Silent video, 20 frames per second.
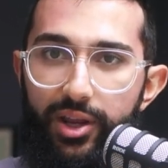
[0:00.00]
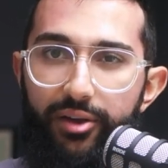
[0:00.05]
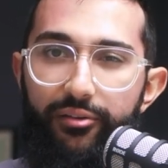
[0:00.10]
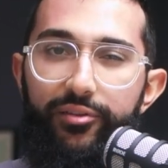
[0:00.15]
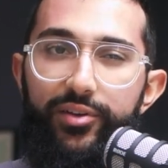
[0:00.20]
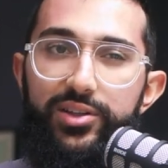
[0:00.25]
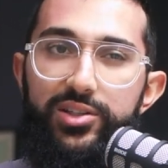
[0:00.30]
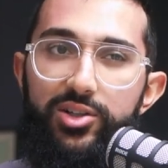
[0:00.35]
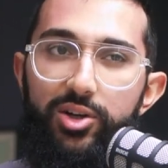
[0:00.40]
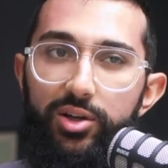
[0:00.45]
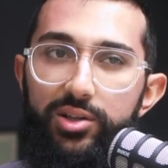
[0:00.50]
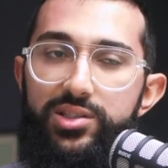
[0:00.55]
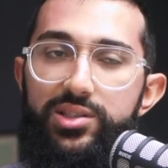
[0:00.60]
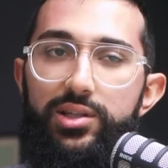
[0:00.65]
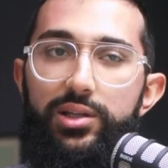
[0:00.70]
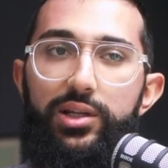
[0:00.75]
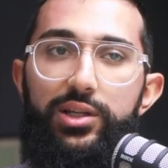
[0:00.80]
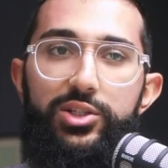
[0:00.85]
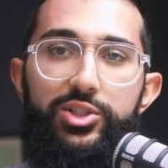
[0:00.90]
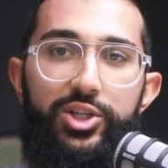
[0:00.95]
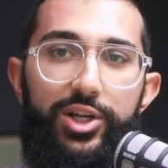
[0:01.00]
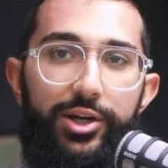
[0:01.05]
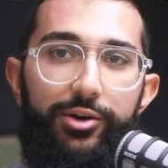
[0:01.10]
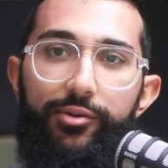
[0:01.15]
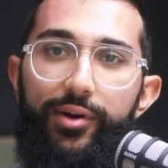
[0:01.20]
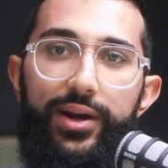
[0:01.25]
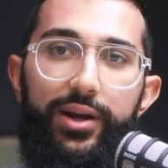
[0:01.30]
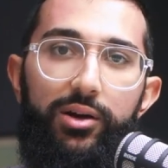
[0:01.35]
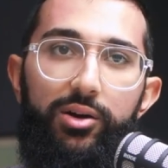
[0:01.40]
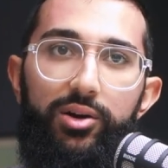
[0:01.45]
If it's constantly
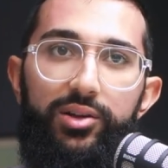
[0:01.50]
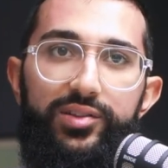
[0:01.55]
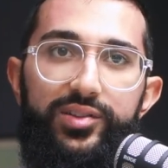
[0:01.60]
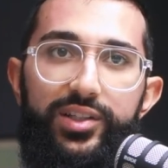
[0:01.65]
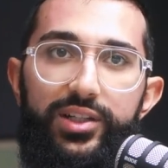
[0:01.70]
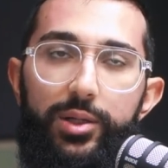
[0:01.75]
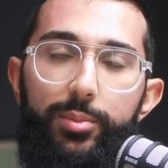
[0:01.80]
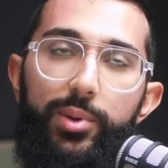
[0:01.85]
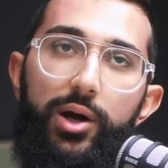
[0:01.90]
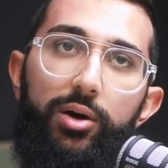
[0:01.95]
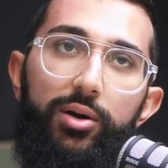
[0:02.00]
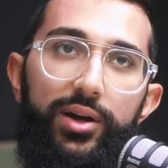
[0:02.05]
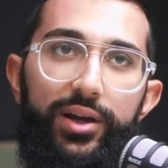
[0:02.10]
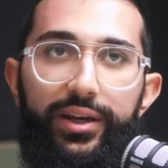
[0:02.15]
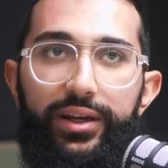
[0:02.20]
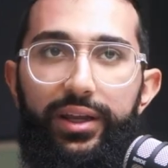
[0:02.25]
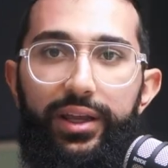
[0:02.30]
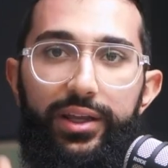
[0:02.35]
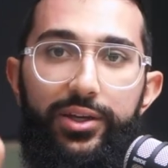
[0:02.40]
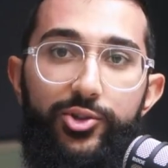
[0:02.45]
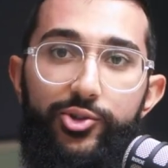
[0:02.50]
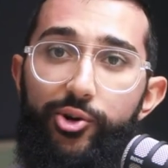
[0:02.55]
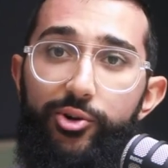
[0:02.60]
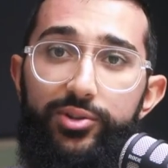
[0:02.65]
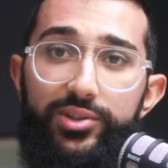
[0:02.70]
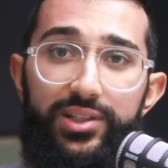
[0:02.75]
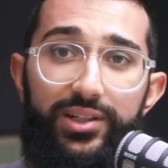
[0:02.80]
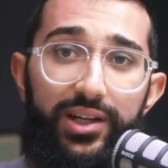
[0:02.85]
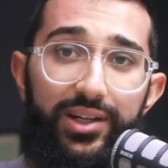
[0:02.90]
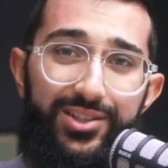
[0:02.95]
generating content about an intro
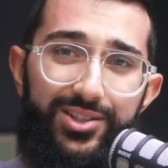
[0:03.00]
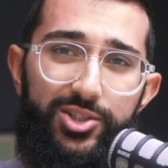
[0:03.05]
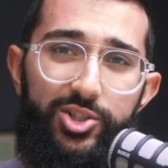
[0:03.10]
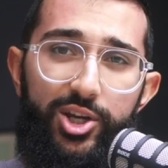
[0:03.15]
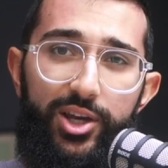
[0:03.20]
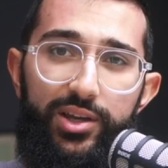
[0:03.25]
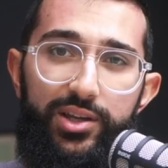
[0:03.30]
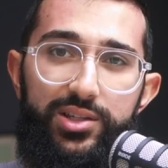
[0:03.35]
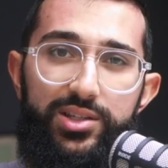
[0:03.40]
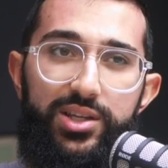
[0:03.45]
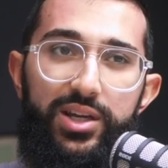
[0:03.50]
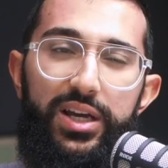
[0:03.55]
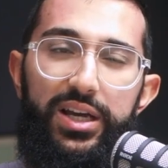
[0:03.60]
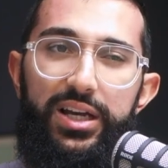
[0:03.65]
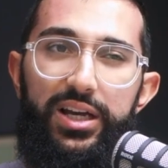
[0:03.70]
to Next.js,